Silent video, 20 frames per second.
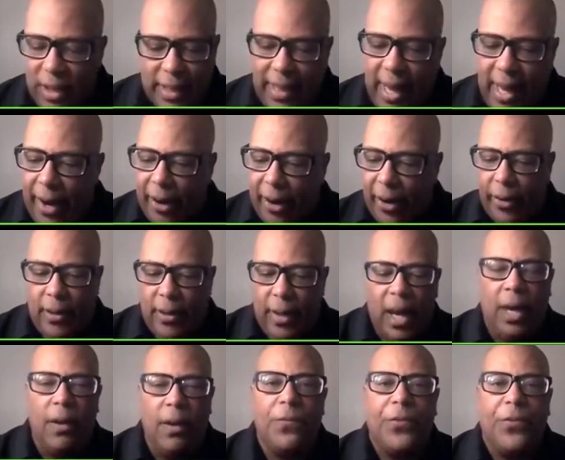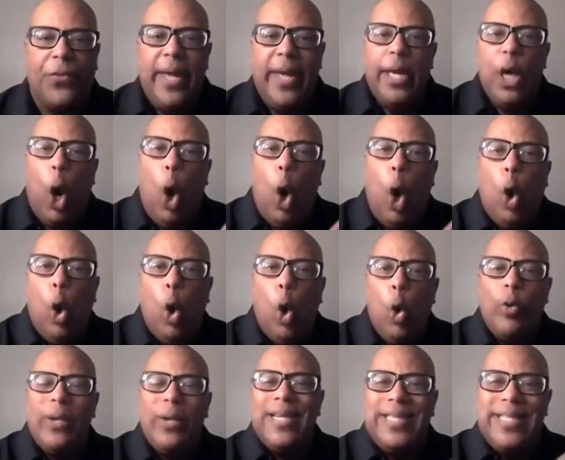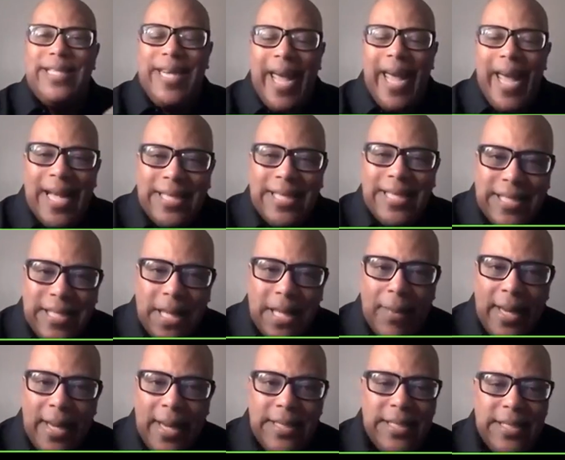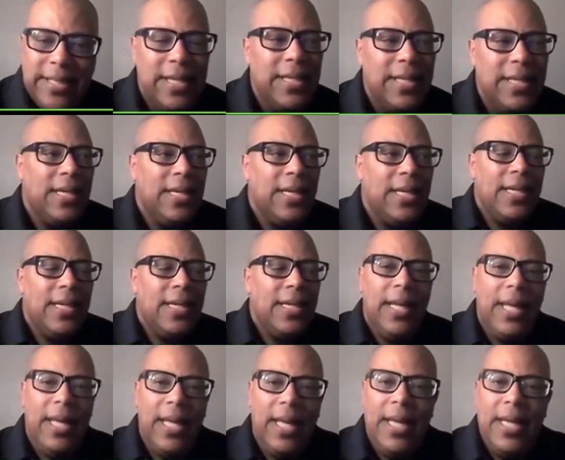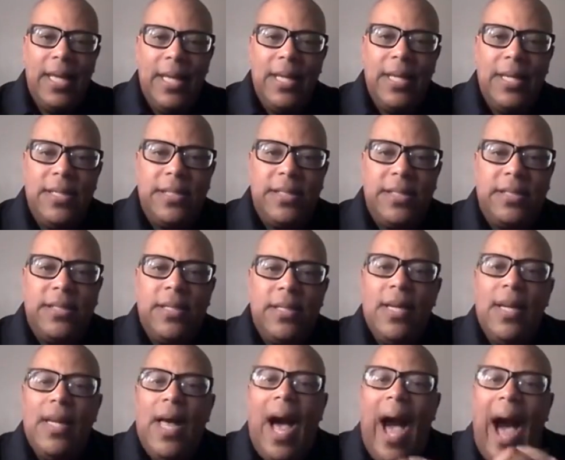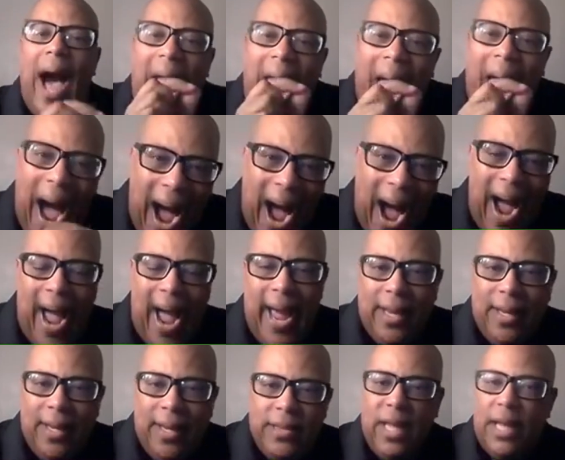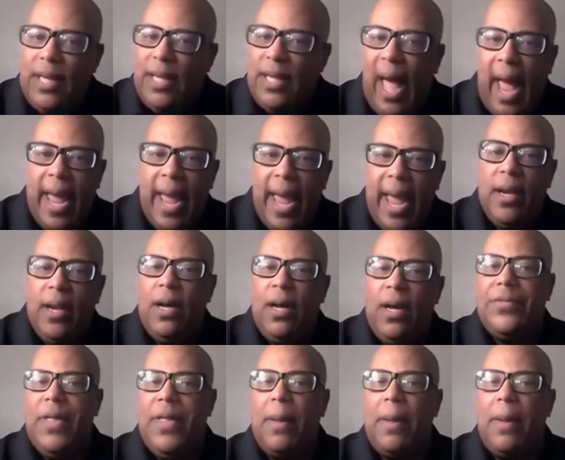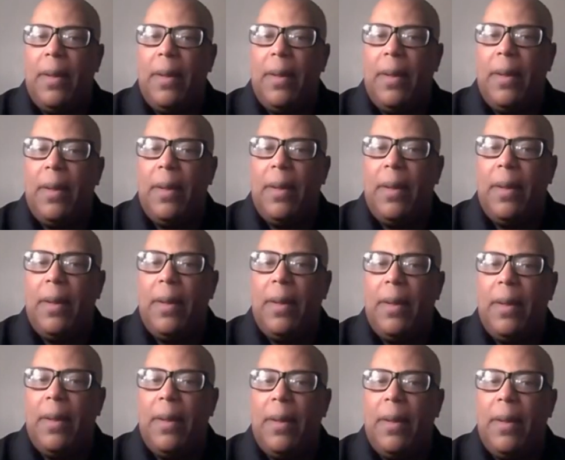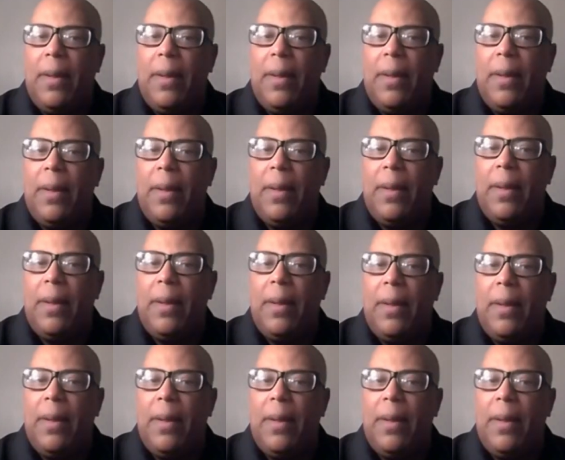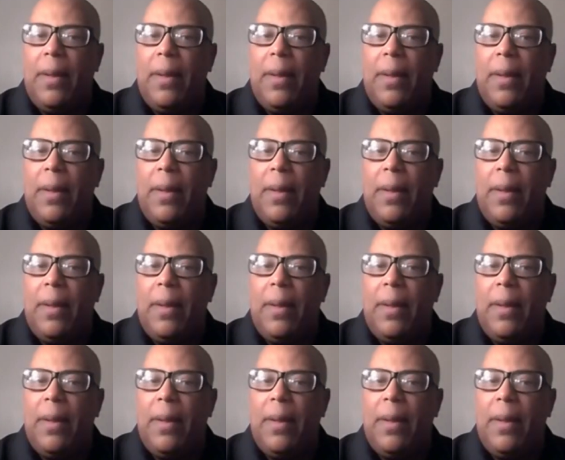letter of the Old Testament is I. The light of the body is the I.